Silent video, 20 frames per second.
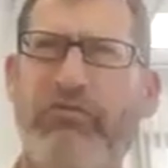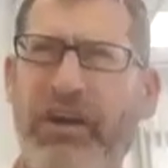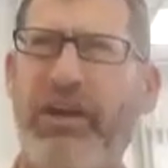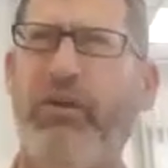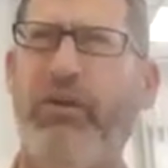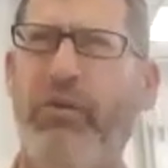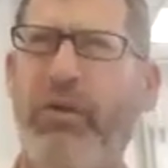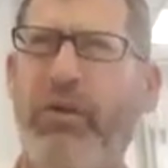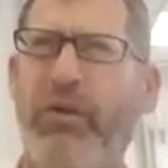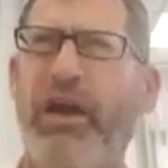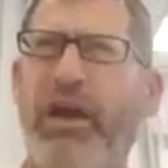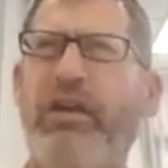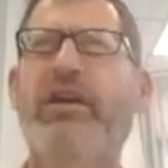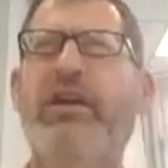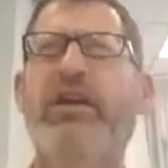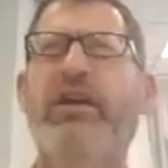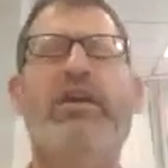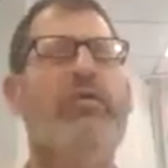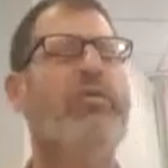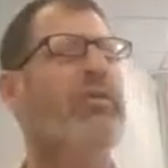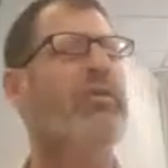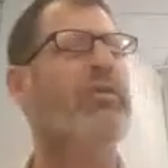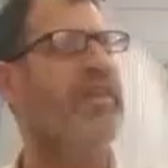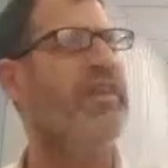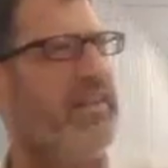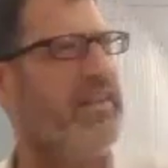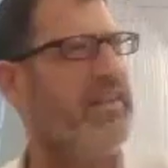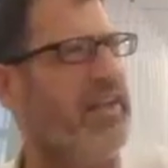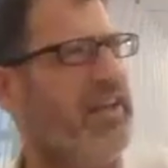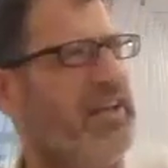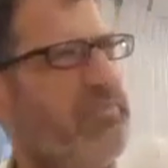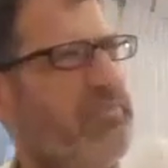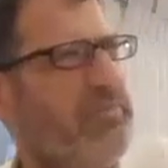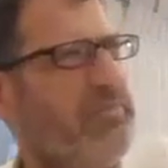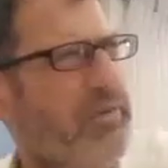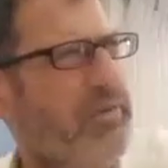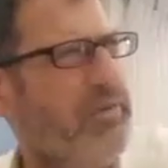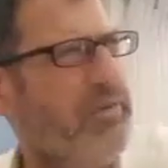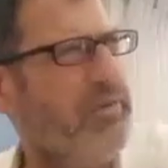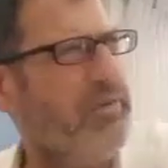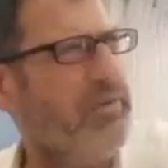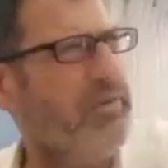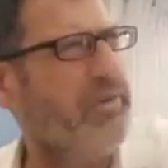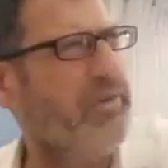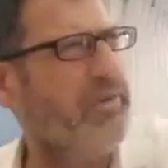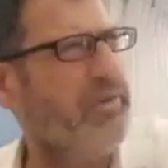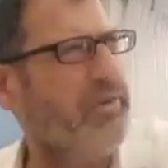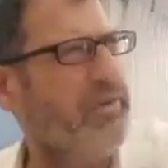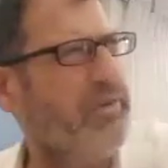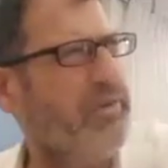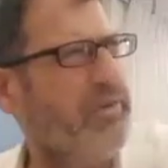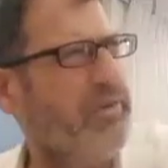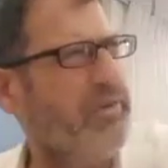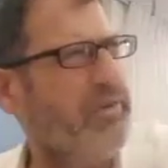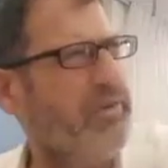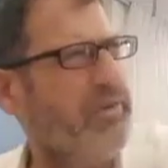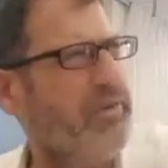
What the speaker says: and we're running away with our tails between our legs.